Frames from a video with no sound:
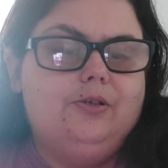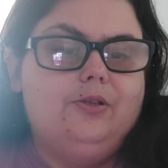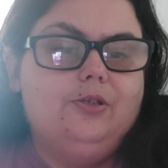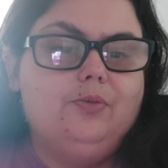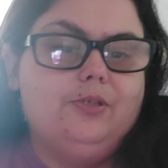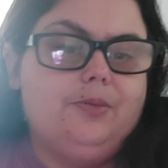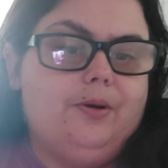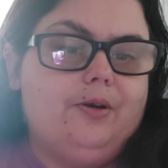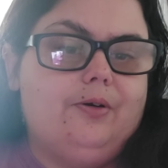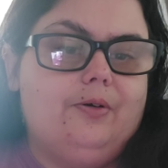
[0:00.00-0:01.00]
This one is
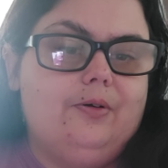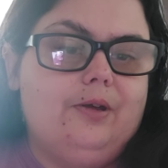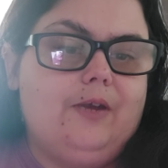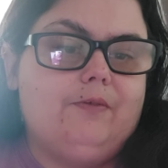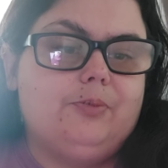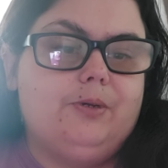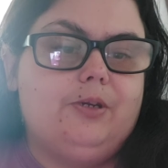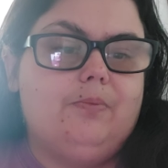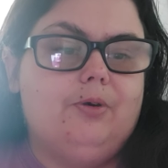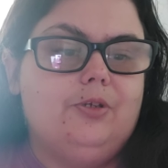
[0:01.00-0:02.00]
about after
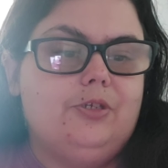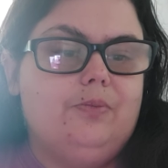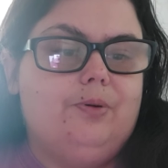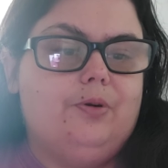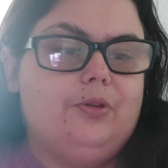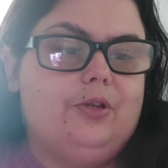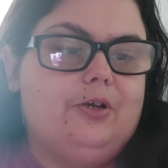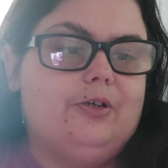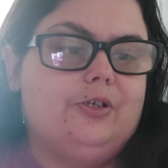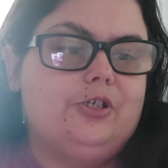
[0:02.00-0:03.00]
spending months in
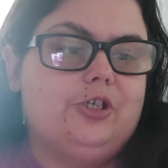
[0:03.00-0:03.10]
Partholon,